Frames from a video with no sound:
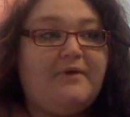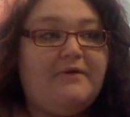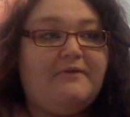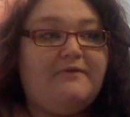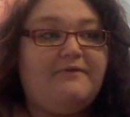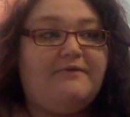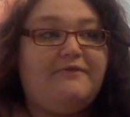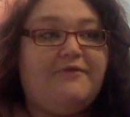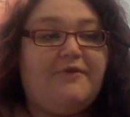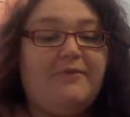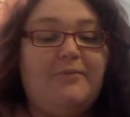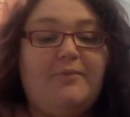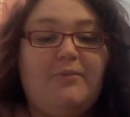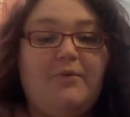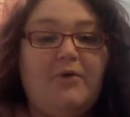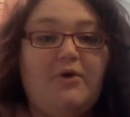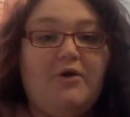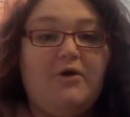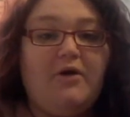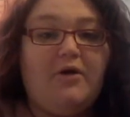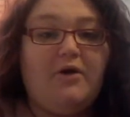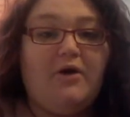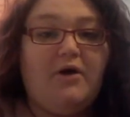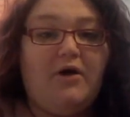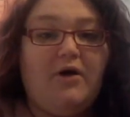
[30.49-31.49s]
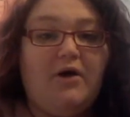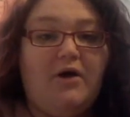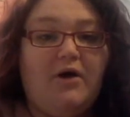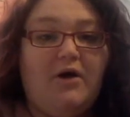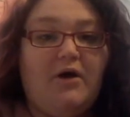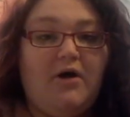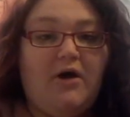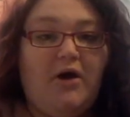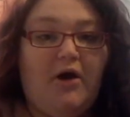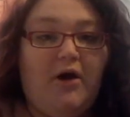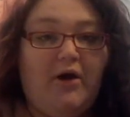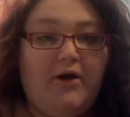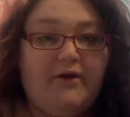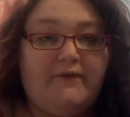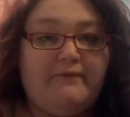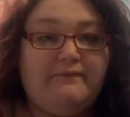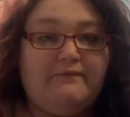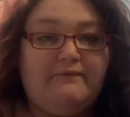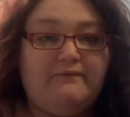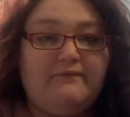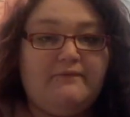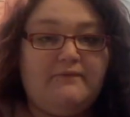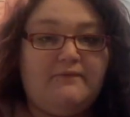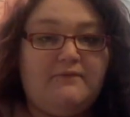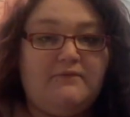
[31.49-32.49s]
From what
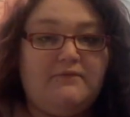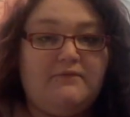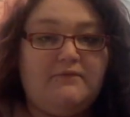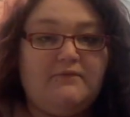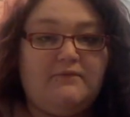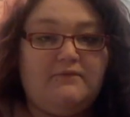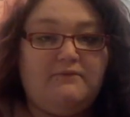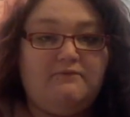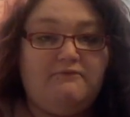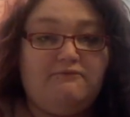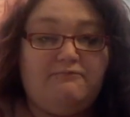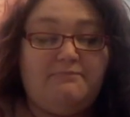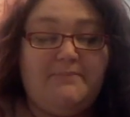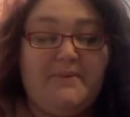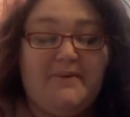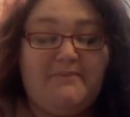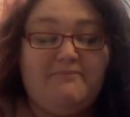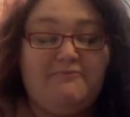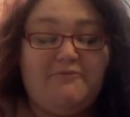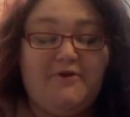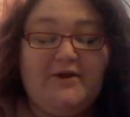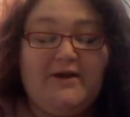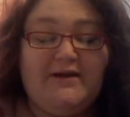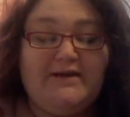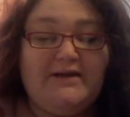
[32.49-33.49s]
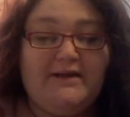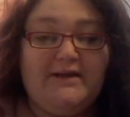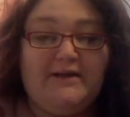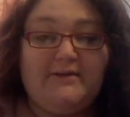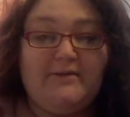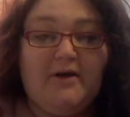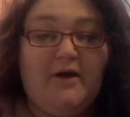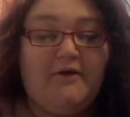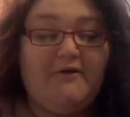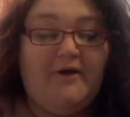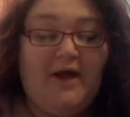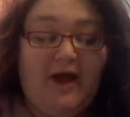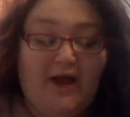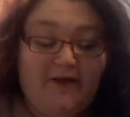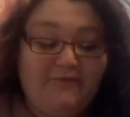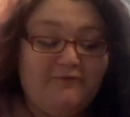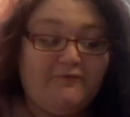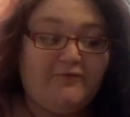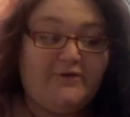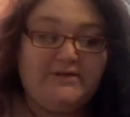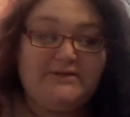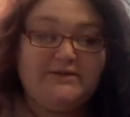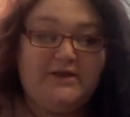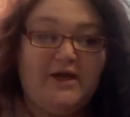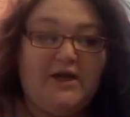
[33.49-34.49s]
I've been reading, I have
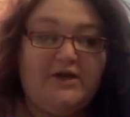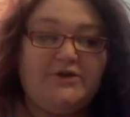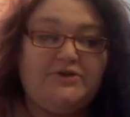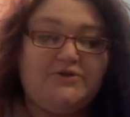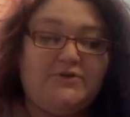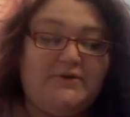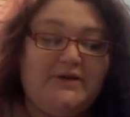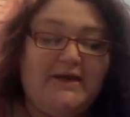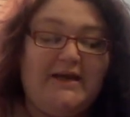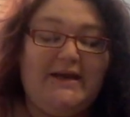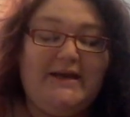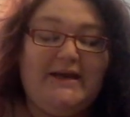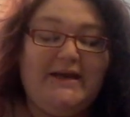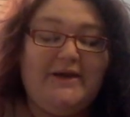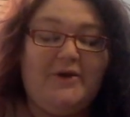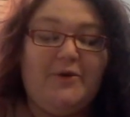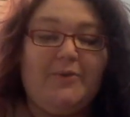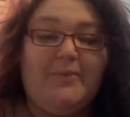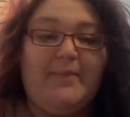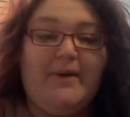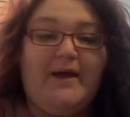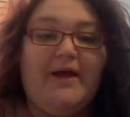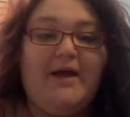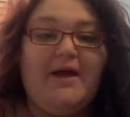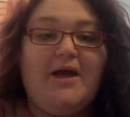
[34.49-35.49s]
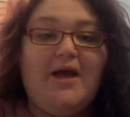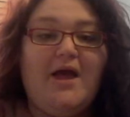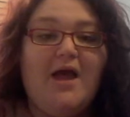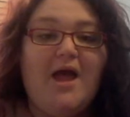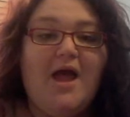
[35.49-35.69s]
researched on it a little bit.